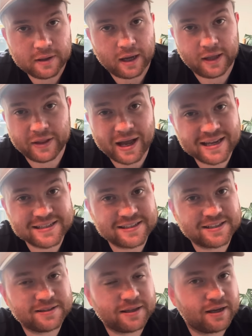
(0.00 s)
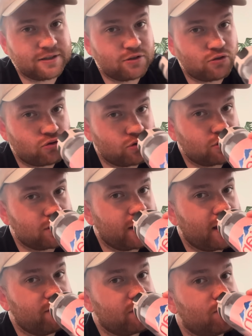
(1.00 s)
And that is the trust that they
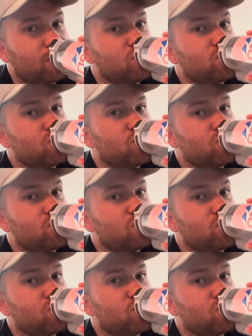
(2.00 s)
have in him.